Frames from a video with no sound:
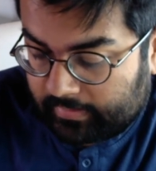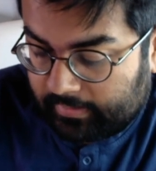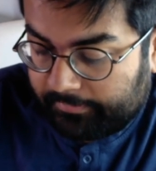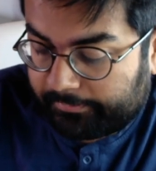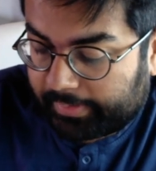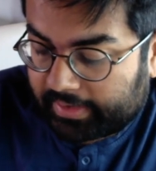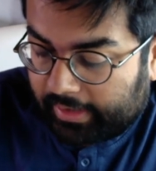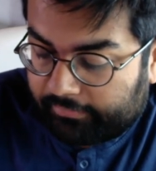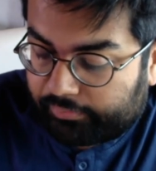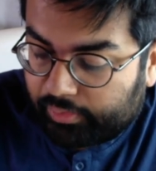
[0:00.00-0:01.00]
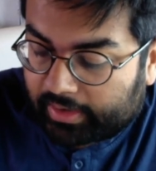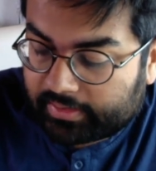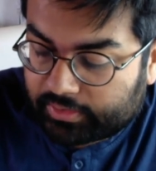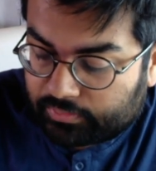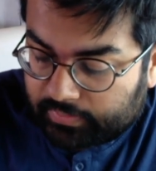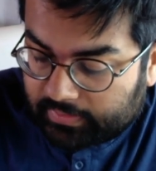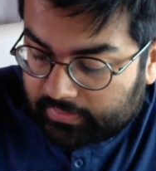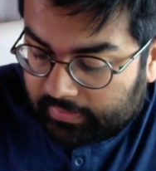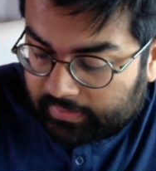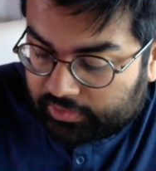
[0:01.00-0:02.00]
But if you are a student
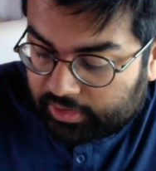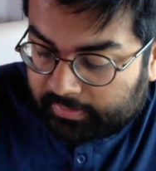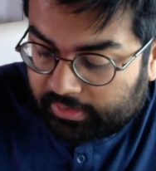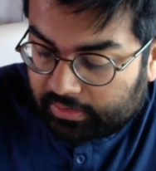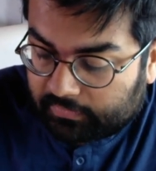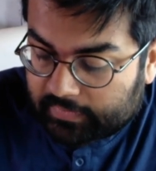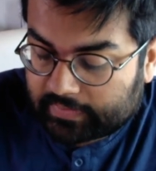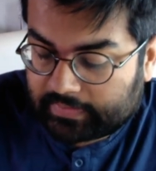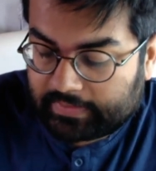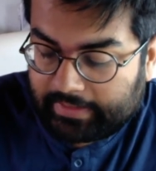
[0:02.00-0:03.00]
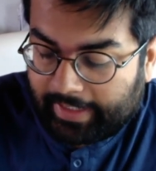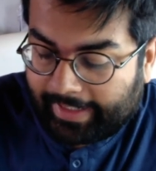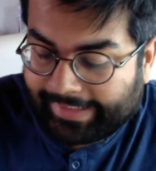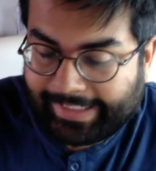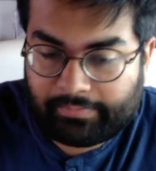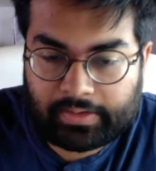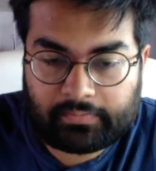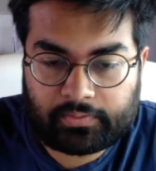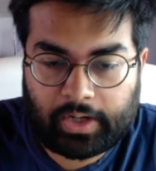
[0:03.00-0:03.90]
in a German university, and even if you